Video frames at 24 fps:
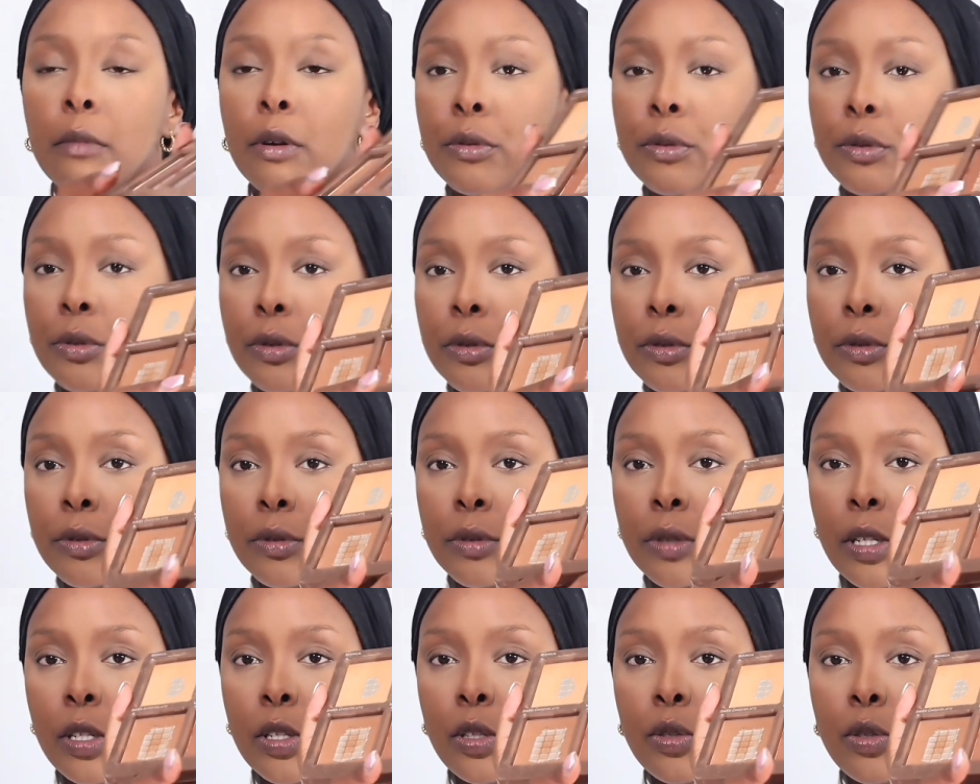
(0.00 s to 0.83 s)

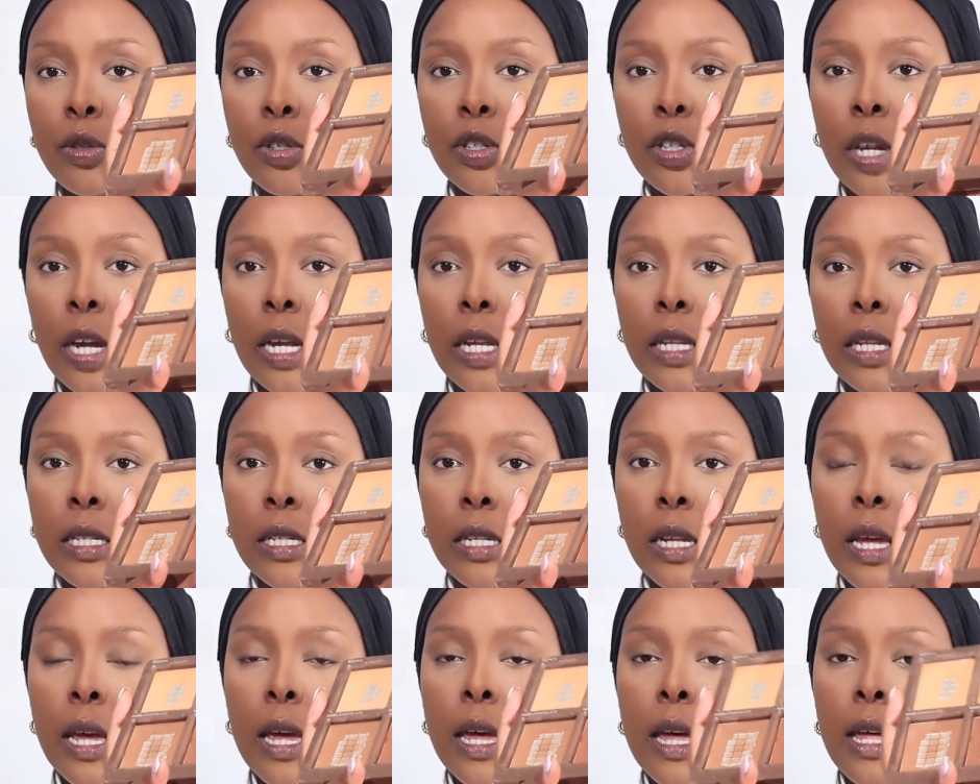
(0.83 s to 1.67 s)
maroon, these two
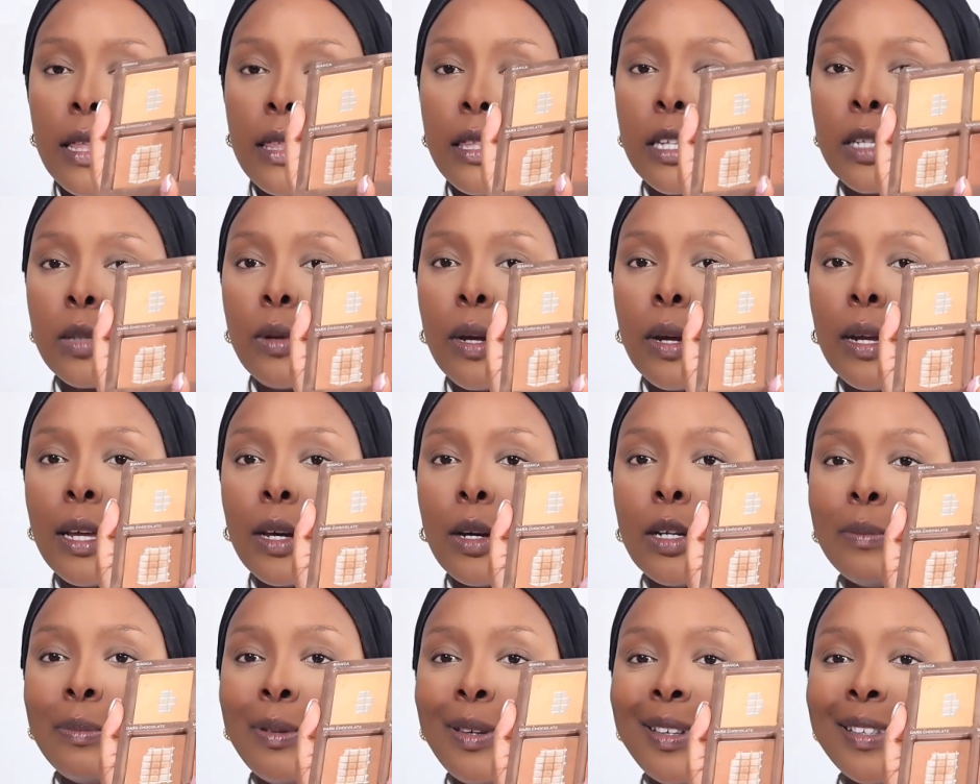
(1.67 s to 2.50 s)
shades. This one I
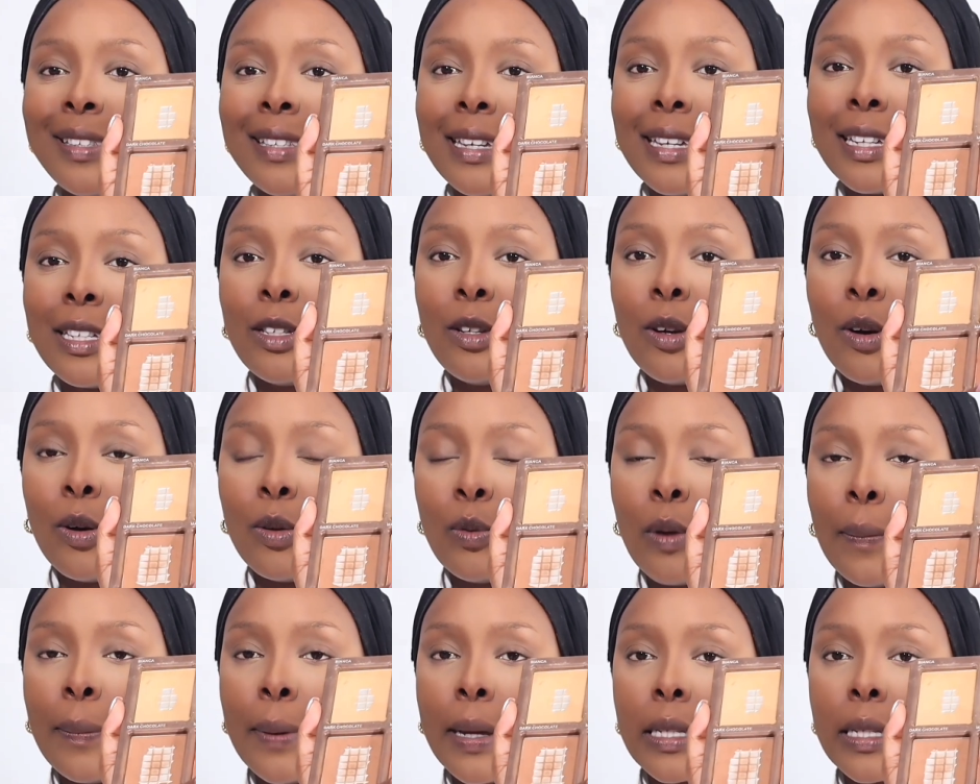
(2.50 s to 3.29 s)
could be using a deodorant,